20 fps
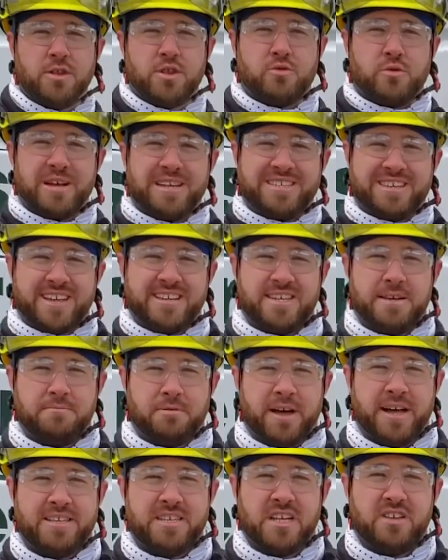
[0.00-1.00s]
3 slings in
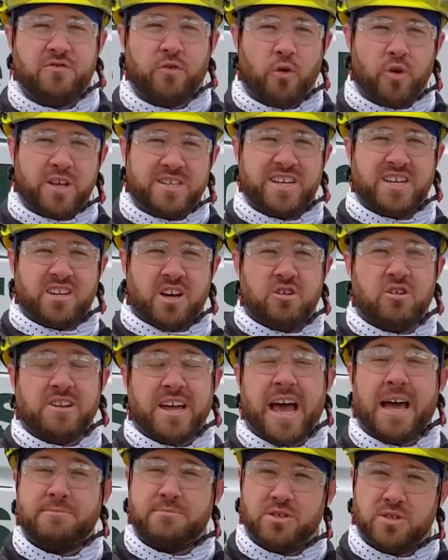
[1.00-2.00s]
place, that's 4,600
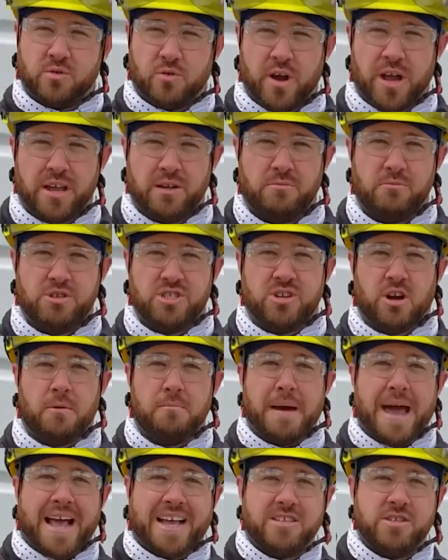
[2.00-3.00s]
times 3, which is our
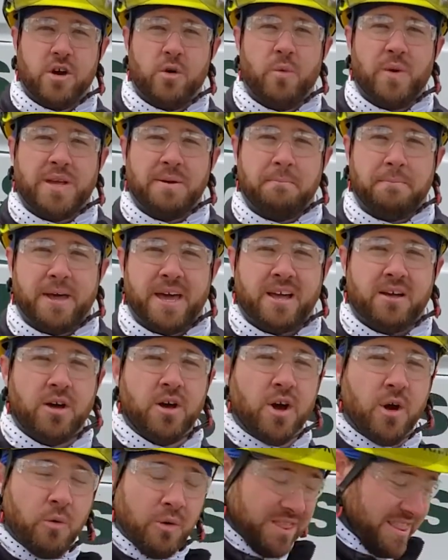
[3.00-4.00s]
max load we can pick
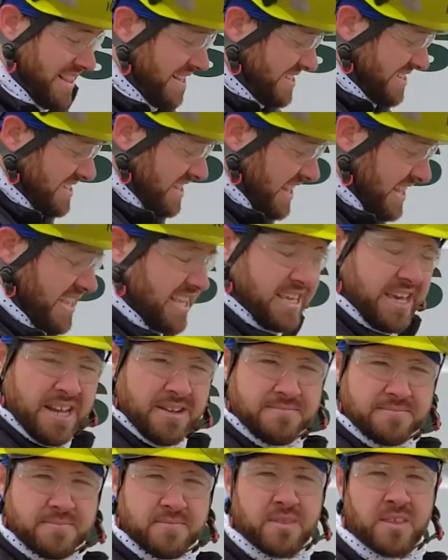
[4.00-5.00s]
with this sling kit.
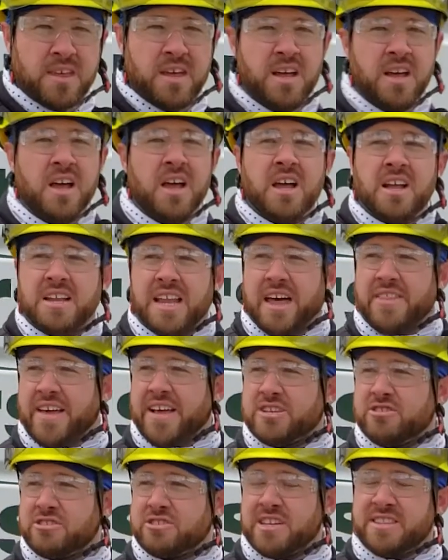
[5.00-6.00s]
Now, the
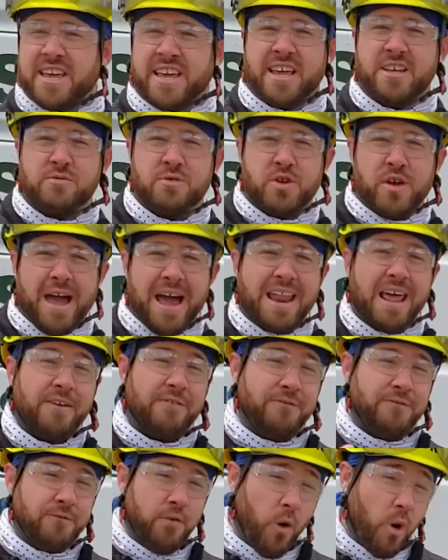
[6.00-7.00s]
interesting thing is when you add a
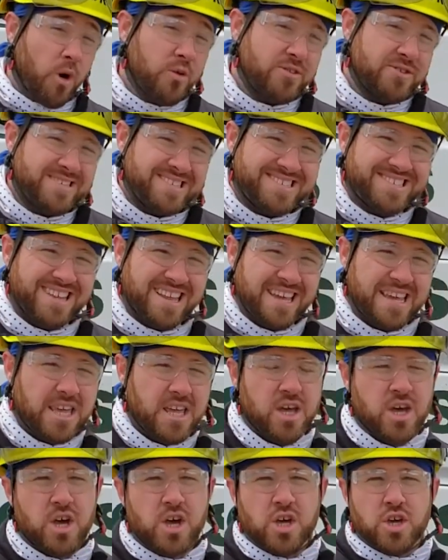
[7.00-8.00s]
4th sling,
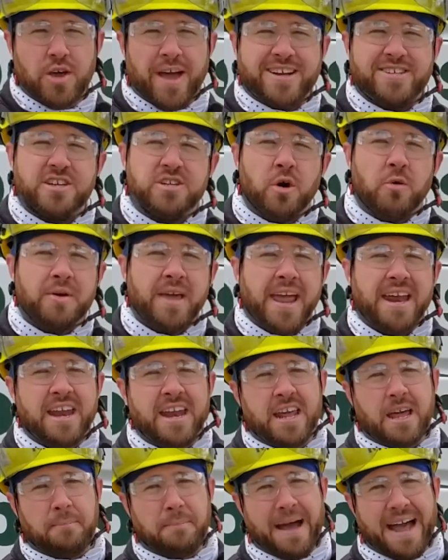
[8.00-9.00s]
you actually don't gain any
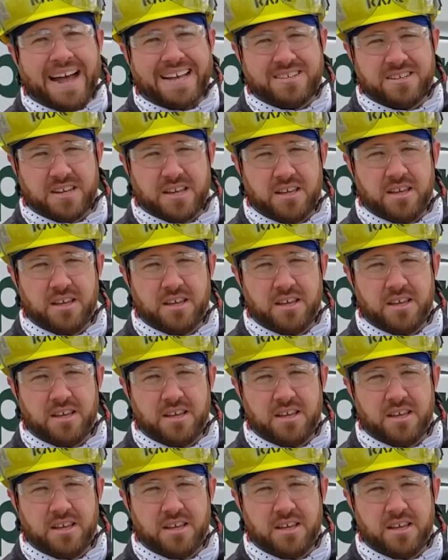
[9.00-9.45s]
capacity.